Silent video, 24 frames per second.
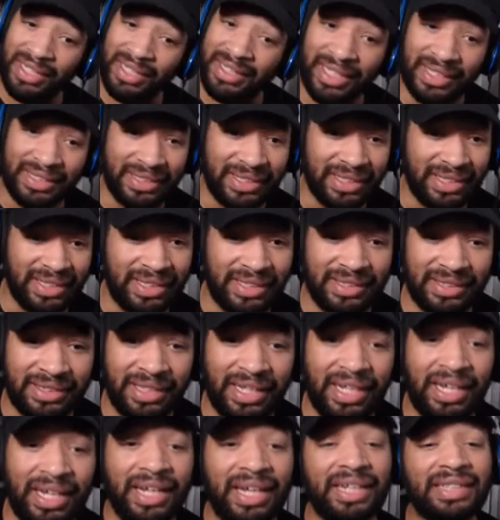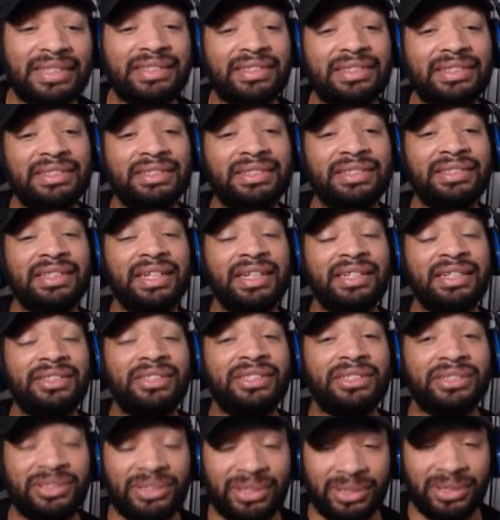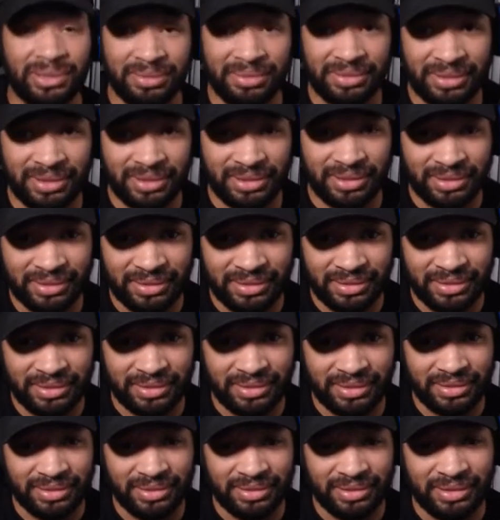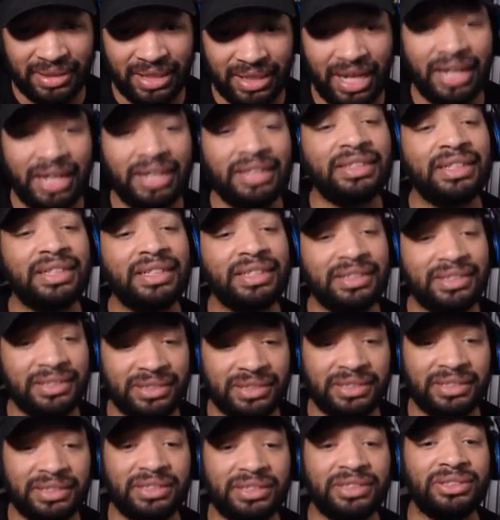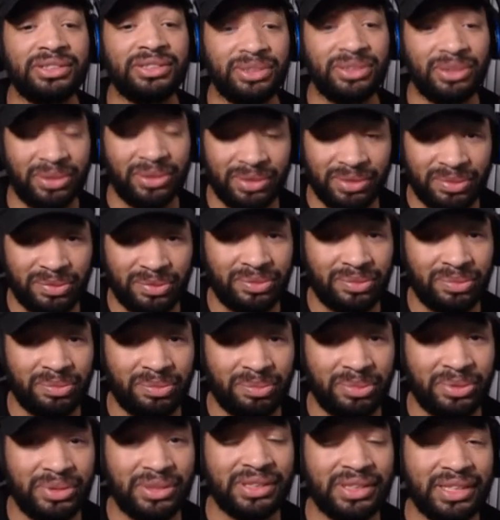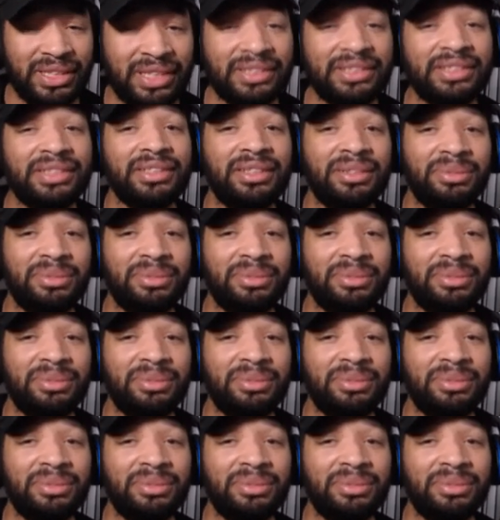getting... It deserves... I think it's going to deserve more attention than what